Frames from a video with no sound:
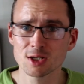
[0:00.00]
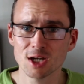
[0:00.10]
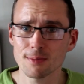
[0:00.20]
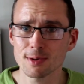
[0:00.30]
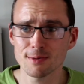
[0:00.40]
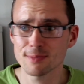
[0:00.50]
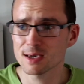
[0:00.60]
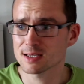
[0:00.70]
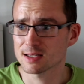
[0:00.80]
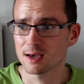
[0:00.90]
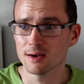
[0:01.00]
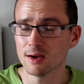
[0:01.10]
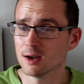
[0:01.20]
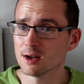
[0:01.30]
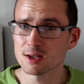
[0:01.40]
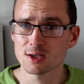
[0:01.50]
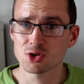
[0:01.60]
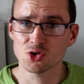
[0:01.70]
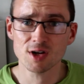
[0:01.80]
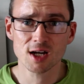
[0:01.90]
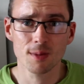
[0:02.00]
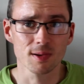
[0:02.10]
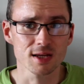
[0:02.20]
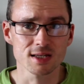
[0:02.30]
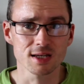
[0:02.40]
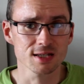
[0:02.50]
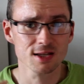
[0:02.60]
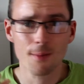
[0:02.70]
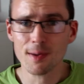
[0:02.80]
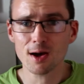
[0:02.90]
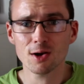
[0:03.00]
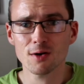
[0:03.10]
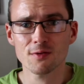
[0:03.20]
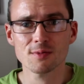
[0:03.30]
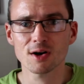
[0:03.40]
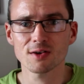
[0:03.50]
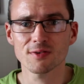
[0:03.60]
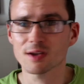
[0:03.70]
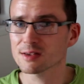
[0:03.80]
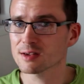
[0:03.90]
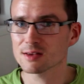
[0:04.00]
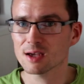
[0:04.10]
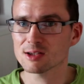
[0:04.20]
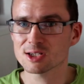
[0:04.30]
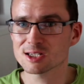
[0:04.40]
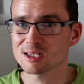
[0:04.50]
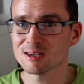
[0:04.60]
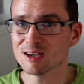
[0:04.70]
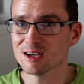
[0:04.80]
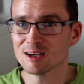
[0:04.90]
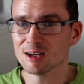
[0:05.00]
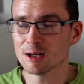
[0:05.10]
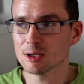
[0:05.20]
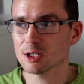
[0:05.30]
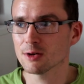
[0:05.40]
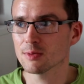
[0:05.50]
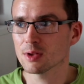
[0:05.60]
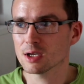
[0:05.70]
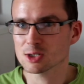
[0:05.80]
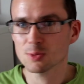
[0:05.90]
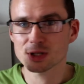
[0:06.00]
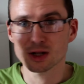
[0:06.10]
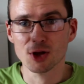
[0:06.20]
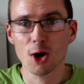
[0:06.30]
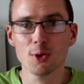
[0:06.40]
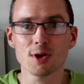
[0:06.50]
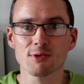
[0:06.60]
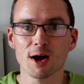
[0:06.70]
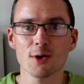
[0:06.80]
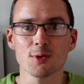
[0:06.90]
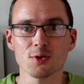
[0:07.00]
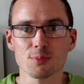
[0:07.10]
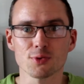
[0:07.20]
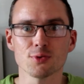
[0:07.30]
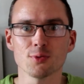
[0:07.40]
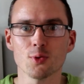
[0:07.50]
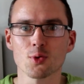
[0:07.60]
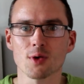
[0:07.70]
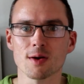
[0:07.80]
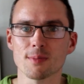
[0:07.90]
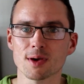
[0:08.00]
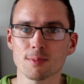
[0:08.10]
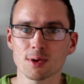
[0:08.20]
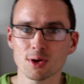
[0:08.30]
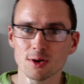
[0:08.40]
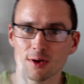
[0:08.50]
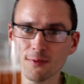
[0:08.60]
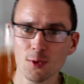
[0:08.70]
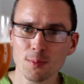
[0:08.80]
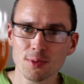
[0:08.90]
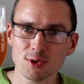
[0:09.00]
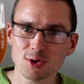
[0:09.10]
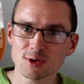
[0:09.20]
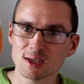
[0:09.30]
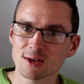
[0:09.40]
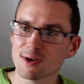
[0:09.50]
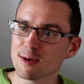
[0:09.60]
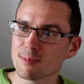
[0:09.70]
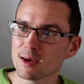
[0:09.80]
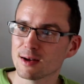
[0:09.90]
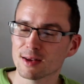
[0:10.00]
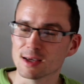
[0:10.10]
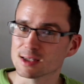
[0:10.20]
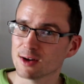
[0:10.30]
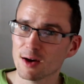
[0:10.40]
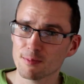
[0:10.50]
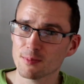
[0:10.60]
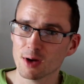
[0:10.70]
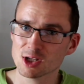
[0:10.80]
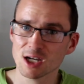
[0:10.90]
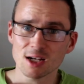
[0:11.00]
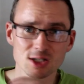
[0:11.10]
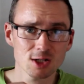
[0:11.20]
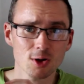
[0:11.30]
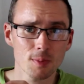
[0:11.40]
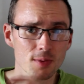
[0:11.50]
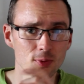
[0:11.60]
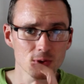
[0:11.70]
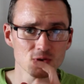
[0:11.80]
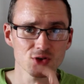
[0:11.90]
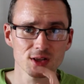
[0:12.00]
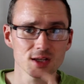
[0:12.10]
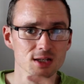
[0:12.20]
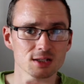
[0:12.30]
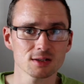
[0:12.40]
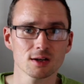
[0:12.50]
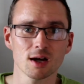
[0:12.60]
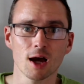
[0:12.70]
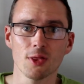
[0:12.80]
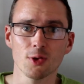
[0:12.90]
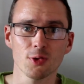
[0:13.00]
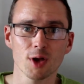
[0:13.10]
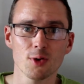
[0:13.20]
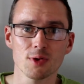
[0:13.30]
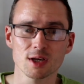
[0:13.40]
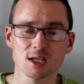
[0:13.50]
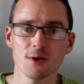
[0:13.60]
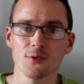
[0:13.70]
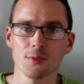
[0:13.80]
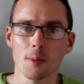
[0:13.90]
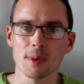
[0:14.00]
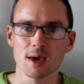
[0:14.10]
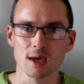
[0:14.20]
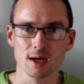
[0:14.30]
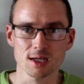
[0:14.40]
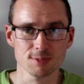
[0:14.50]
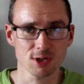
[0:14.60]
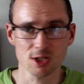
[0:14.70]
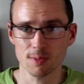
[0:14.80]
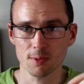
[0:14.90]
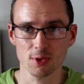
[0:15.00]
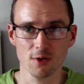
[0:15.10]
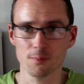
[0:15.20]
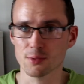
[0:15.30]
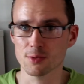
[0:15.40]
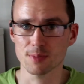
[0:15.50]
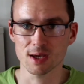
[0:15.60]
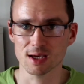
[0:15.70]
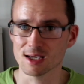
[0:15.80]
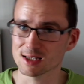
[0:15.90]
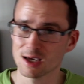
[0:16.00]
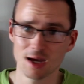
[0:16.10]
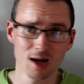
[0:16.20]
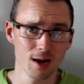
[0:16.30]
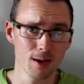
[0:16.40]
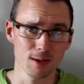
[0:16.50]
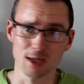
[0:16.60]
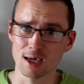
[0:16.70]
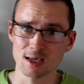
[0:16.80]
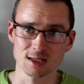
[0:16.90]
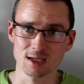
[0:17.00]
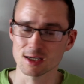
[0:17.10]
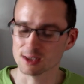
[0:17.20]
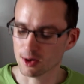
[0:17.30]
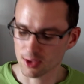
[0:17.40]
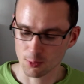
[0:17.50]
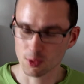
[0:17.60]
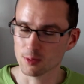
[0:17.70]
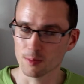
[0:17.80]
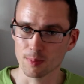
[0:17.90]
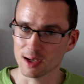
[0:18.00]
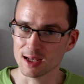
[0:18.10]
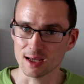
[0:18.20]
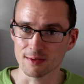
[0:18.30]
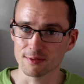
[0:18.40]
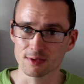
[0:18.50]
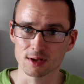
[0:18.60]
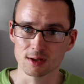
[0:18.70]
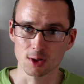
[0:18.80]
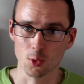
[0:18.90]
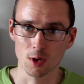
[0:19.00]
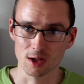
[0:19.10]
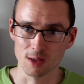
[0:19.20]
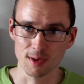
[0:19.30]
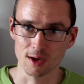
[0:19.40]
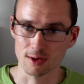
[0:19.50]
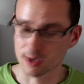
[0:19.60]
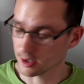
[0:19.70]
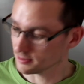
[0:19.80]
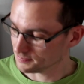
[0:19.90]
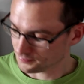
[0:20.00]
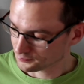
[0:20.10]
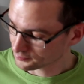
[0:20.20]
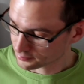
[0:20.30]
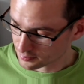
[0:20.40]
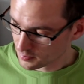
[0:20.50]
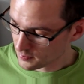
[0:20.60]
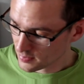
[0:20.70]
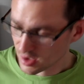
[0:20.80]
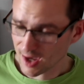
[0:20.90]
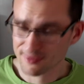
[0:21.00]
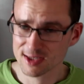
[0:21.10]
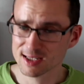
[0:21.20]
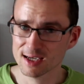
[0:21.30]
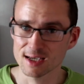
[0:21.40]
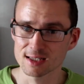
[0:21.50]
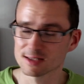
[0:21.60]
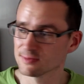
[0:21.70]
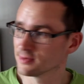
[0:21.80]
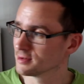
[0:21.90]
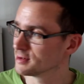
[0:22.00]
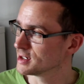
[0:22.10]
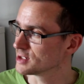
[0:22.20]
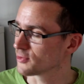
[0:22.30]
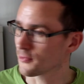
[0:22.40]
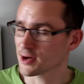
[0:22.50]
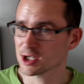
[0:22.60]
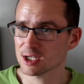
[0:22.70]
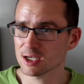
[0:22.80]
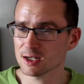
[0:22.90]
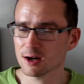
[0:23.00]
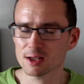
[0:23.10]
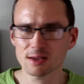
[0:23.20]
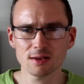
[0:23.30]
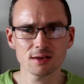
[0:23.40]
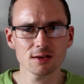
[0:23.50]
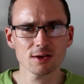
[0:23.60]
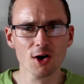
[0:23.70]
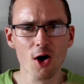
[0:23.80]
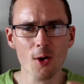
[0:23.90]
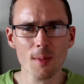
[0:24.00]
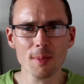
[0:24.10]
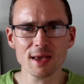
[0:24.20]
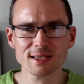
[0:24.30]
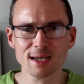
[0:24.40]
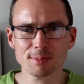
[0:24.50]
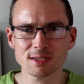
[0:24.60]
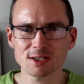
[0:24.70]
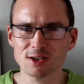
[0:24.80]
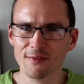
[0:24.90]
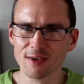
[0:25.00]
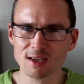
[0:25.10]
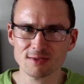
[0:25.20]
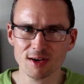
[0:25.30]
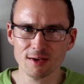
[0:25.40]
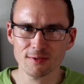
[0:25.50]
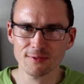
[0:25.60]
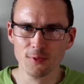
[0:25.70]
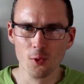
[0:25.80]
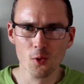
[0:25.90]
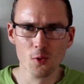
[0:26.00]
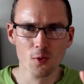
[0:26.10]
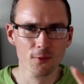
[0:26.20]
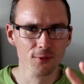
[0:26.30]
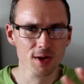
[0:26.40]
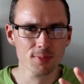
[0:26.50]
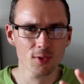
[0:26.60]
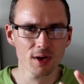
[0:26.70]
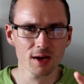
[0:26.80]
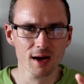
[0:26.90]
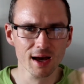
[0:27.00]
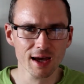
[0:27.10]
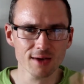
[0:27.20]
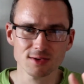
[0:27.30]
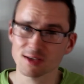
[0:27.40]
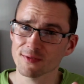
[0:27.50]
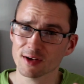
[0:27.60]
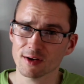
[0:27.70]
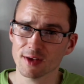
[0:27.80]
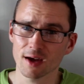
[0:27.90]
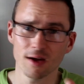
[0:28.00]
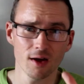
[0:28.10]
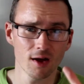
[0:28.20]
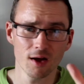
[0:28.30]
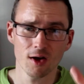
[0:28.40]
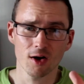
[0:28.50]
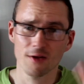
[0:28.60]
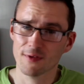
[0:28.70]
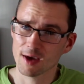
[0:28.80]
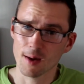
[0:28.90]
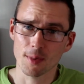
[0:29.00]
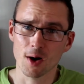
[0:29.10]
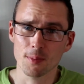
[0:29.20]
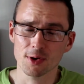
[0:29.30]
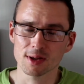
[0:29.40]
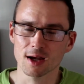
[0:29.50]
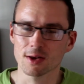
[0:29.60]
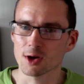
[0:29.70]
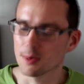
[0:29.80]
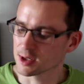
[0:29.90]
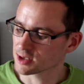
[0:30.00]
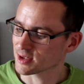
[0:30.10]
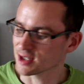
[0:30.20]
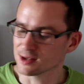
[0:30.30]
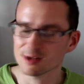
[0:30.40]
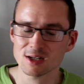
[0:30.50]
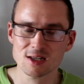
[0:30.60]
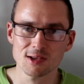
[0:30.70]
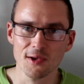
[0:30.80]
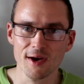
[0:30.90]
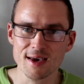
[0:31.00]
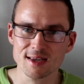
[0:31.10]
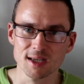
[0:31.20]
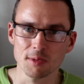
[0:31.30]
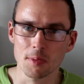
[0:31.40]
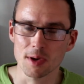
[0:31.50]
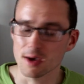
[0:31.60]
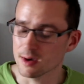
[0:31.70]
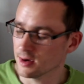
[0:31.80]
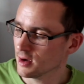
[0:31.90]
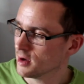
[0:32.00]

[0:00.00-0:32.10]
champion beers and that to try a couple of these kits, because I bet a lot of them kind of think that they're just, you know, it's almost like the holy grail when you brew all grain beer. But if you're producing great beer like this, I challenge a lot of people to drink this and not know that it's come from a beer kit, especially people that have brewed beer kits years and years ago. They wouldn't believe the quality of the beer you can get. I have to say, it's refreshing. I can't remember the exact percentage. I think it's around 4 or 3.8 or something like that. I forget, but I'll put it down in the comments. So it's a nice, light summer beer.